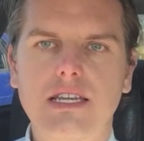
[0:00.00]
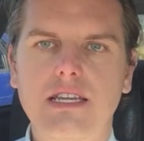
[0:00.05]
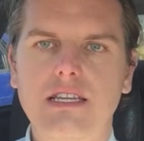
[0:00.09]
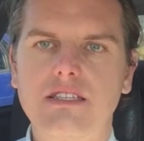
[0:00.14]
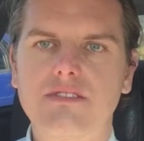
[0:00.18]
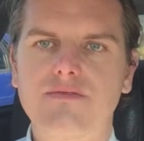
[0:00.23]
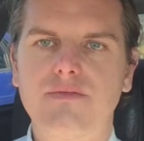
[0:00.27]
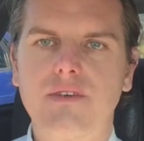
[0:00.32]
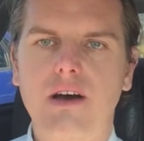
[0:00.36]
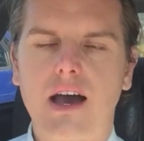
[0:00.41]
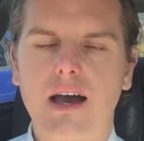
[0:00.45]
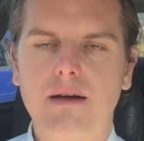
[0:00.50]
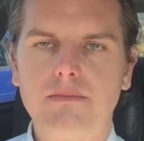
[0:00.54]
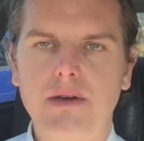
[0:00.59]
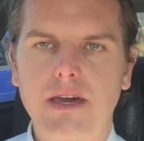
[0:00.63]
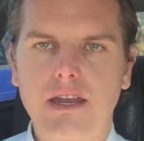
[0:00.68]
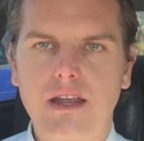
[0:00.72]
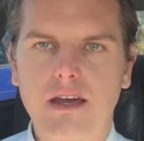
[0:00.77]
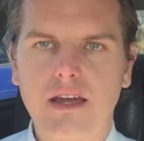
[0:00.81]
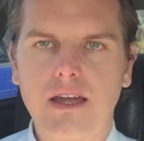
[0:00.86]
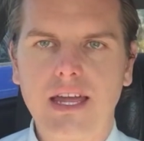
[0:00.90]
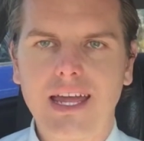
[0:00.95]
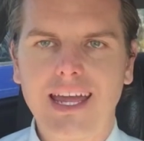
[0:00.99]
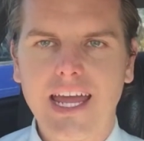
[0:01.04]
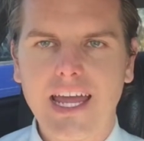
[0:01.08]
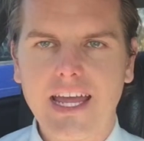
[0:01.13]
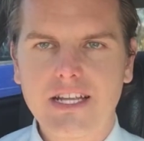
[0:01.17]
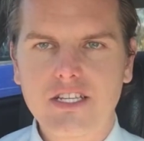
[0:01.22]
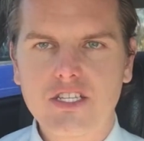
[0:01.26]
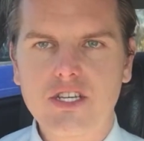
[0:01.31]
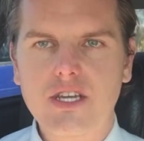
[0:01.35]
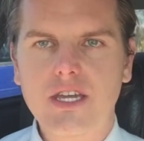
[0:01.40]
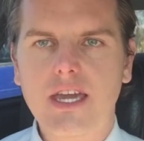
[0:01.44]
He's far better
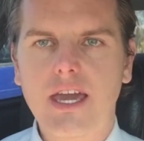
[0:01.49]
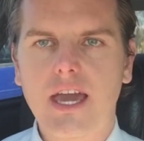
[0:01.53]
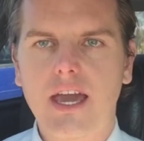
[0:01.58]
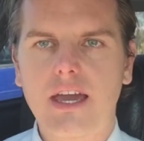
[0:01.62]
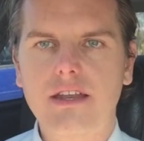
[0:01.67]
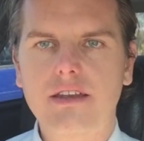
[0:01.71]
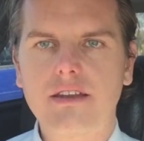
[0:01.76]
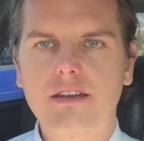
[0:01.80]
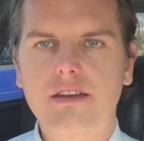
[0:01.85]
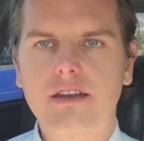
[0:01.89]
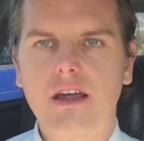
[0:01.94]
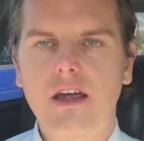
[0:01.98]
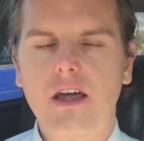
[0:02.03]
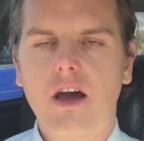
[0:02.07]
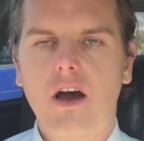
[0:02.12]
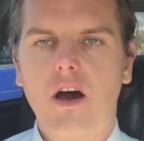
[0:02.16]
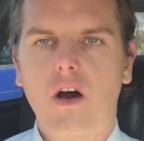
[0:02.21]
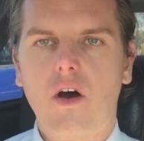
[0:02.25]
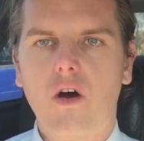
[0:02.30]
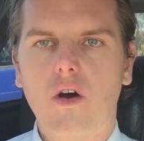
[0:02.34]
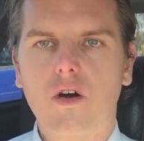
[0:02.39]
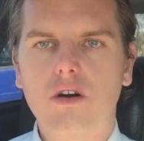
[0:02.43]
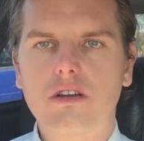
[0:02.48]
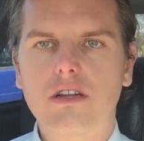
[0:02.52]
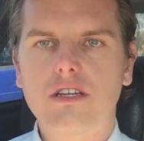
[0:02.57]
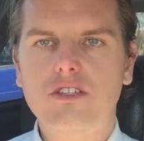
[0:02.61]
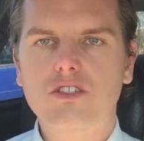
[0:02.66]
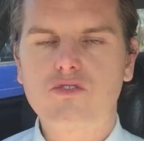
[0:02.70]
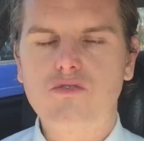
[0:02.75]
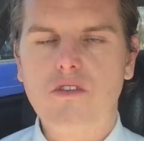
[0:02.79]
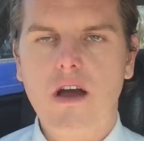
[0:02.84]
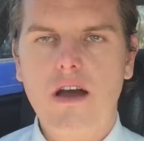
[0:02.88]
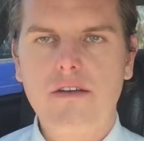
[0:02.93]
educated on
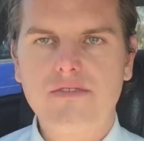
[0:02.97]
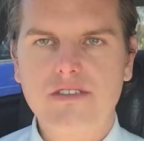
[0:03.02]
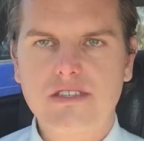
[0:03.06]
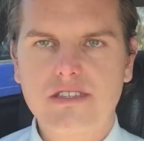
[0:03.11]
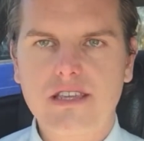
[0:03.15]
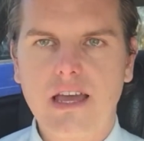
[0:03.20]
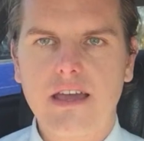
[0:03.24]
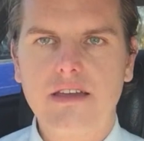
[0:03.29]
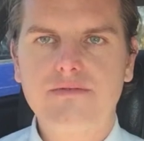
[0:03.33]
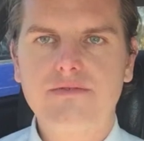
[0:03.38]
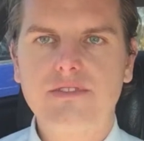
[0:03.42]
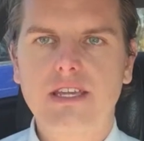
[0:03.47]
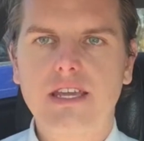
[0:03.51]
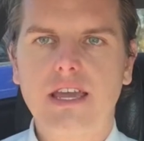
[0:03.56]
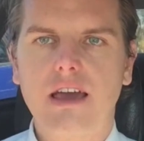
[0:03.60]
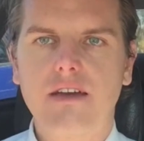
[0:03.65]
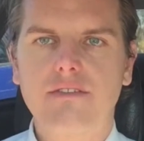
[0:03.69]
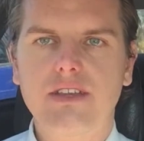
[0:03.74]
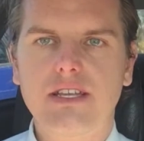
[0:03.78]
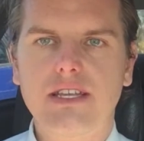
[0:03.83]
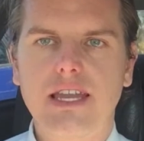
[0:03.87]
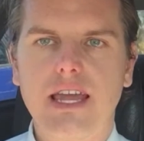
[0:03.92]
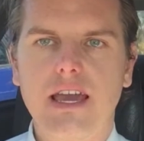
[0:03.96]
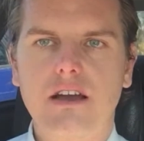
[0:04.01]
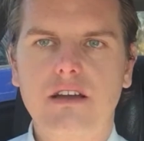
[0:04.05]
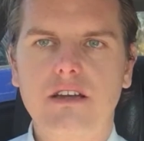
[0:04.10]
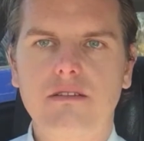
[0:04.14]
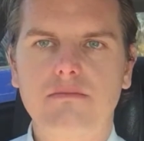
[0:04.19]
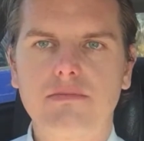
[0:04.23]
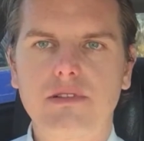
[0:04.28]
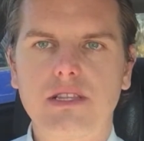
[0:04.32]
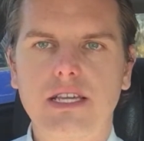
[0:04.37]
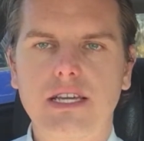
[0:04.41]
driver safety, having now
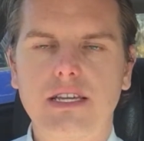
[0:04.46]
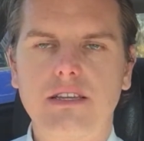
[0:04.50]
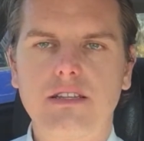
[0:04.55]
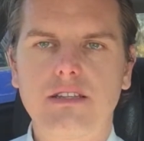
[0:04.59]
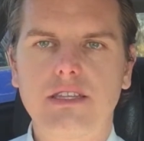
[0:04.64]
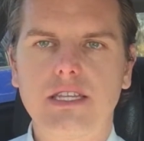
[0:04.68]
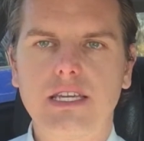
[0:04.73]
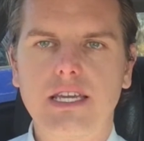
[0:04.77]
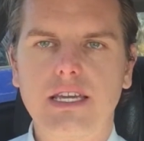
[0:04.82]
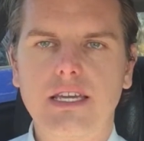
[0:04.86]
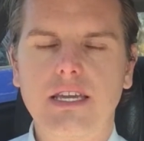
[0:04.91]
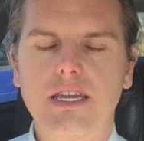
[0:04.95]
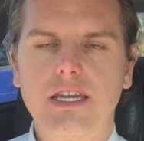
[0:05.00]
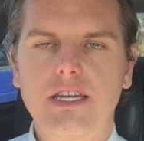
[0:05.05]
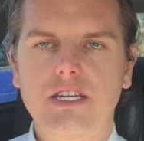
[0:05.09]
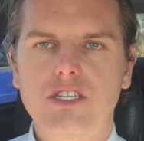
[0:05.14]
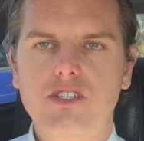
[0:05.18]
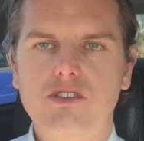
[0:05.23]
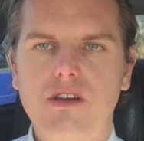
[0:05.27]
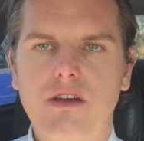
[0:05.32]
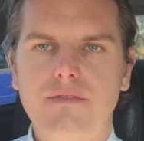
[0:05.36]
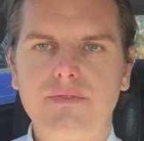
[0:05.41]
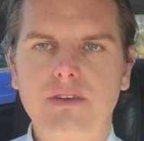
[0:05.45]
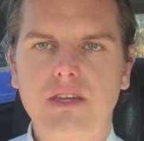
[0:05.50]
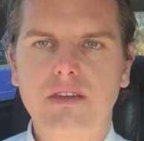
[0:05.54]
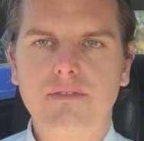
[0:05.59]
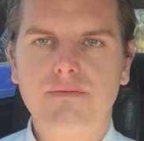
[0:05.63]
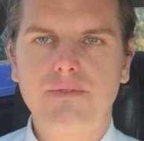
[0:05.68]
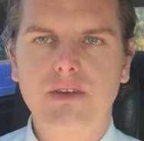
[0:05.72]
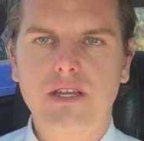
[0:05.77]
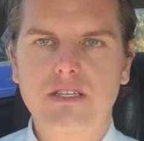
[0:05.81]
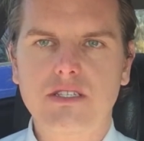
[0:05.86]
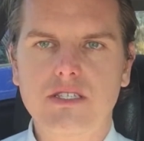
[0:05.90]
completed the traffic
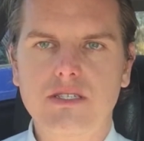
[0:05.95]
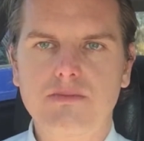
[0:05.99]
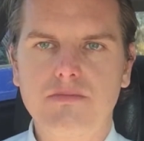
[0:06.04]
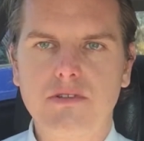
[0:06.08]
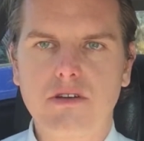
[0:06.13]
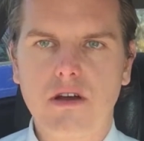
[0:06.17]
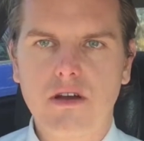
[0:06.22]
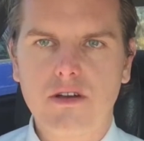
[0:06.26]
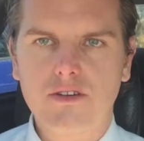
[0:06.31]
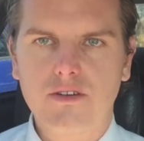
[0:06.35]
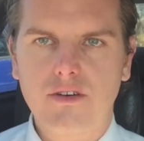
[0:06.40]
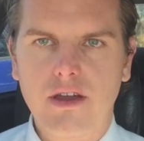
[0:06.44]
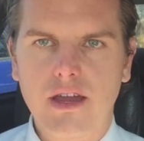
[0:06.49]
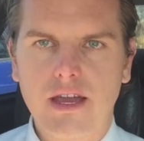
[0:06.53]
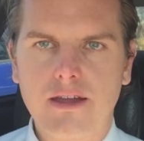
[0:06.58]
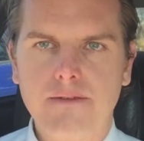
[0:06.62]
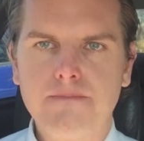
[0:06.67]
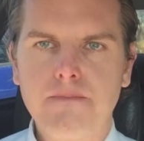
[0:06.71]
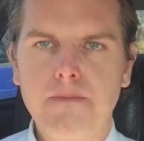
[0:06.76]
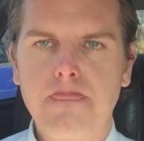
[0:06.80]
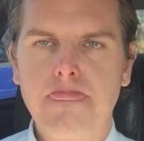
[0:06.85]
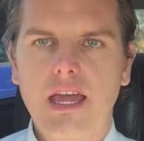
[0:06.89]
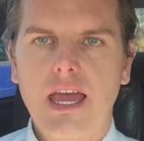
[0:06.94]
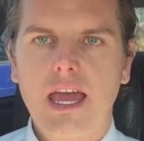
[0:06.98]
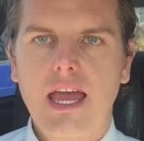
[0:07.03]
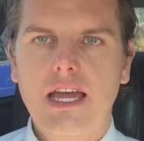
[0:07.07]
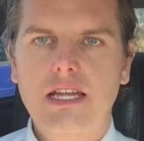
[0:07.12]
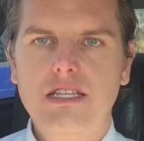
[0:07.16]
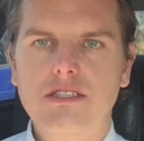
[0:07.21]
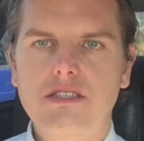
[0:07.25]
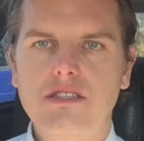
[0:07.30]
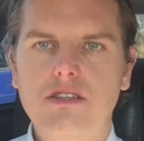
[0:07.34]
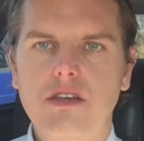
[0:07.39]
offenders program,
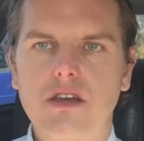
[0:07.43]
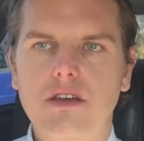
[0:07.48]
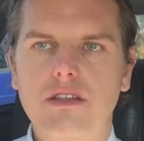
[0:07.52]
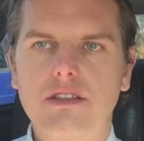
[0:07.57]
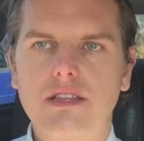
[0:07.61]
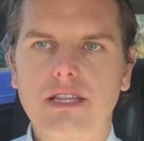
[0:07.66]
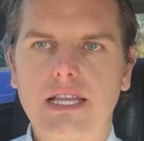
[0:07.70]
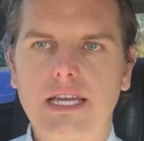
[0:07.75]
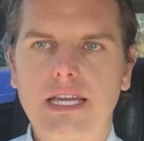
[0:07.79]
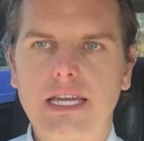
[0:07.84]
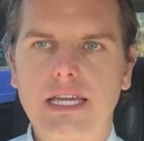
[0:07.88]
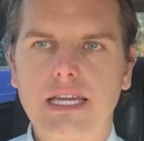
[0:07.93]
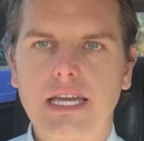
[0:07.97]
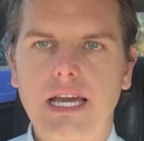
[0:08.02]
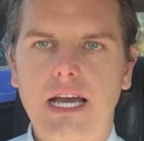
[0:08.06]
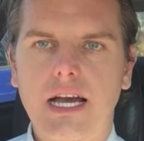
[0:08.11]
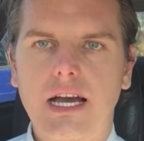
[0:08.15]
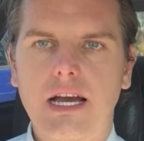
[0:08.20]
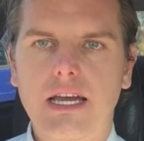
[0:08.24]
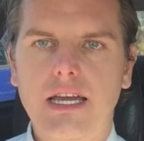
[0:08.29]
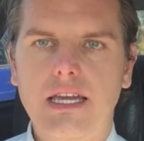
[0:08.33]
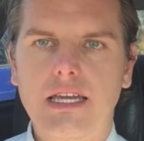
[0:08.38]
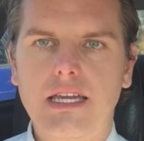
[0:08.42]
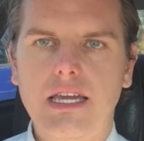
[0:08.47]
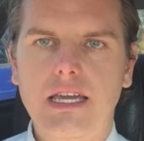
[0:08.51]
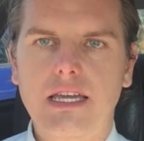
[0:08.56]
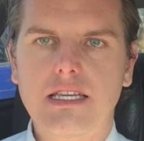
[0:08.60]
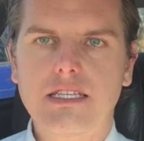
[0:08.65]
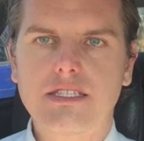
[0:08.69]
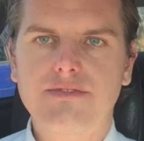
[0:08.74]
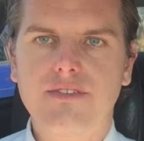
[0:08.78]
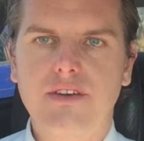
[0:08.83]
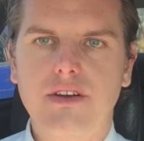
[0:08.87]
and certainly
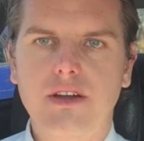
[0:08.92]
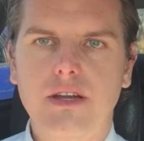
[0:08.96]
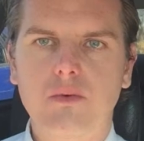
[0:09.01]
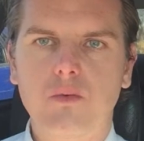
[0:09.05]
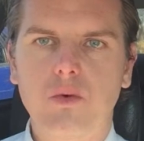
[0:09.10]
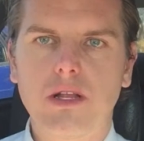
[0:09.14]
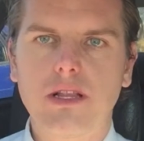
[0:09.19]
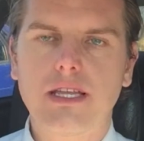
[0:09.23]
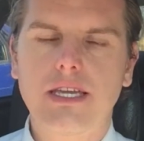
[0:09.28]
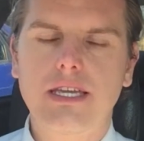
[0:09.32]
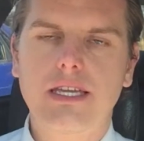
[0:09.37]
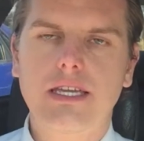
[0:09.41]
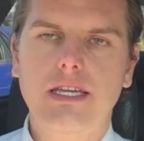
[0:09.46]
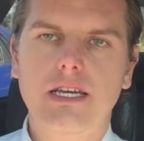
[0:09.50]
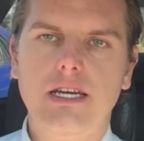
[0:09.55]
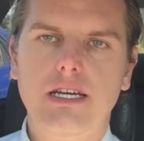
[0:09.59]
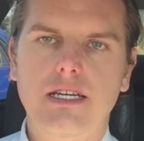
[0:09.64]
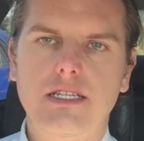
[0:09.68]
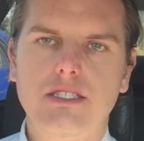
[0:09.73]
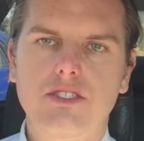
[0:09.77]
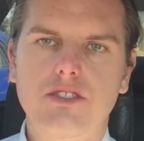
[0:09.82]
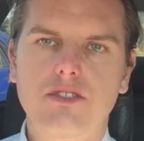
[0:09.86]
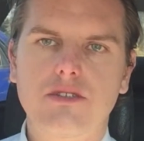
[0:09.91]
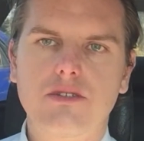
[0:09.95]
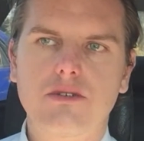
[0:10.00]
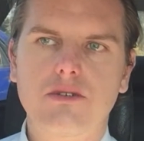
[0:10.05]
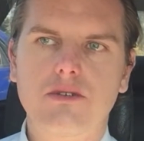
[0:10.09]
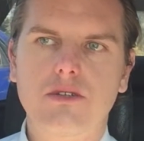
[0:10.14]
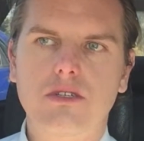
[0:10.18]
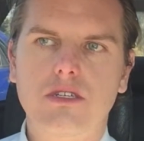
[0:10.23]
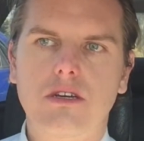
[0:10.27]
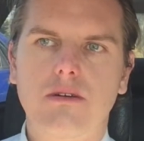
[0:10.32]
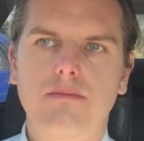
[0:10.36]
he's very willing
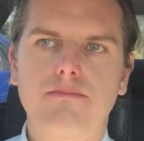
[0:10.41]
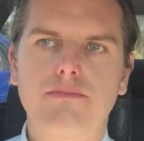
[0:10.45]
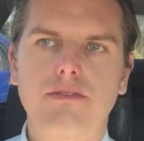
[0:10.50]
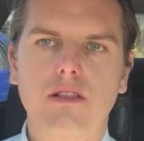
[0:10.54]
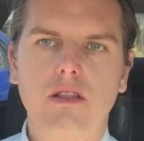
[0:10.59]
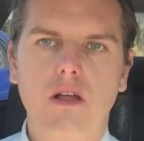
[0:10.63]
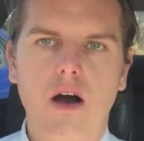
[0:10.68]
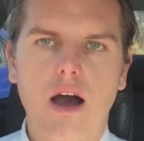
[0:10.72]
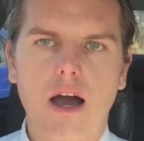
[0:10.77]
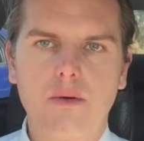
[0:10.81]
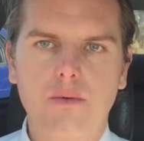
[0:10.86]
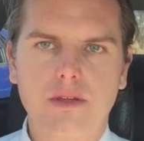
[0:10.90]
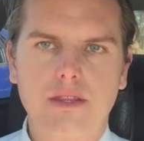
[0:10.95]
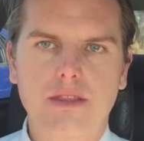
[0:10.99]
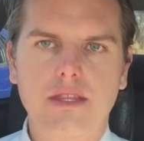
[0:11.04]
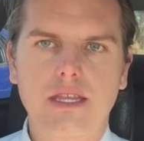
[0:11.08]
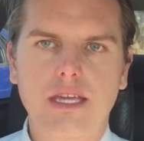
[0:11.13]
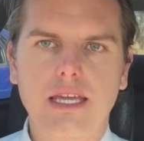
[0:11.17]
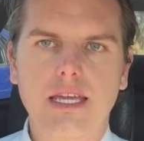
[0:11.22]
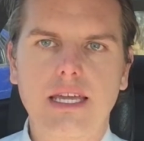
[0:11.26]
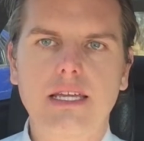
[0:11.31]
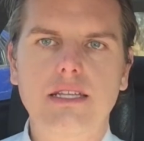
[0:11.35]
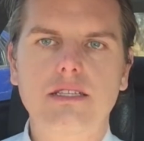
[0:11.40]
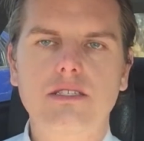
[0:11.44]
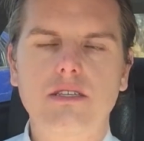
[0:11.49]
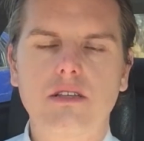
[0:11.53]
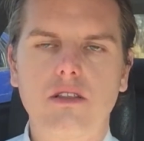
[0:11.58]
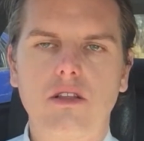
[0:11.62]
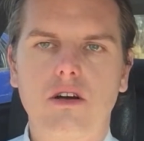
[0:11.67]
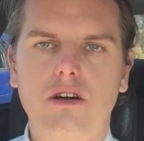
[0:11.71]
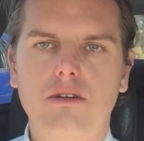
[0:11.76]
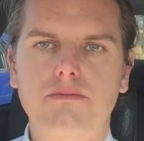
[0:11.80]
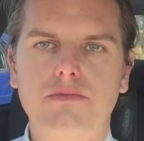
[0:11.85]
to comply with the
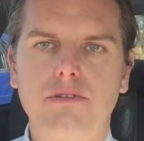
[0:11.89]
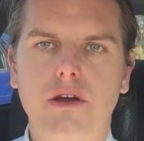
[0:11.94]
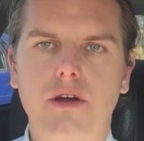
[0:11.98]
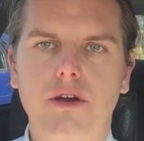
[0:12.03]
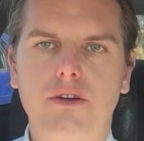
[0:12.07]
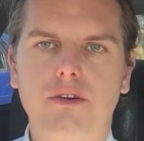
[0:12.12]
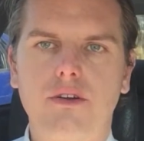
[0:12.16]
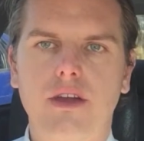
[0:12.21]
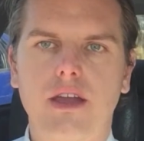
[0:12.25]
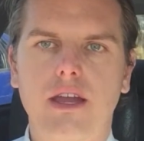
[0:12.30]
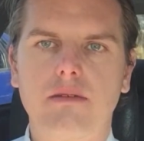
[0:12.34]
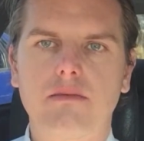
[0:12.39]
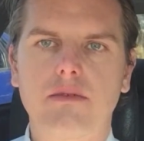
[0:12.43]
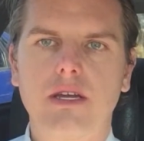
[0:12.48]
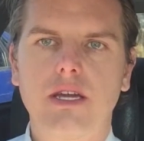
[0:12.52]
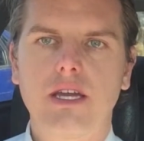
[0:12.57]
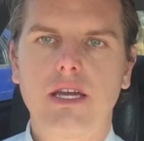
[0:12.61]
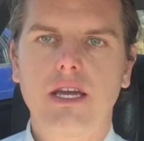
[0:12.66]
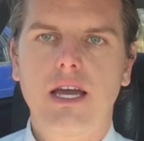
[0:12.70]
interlock program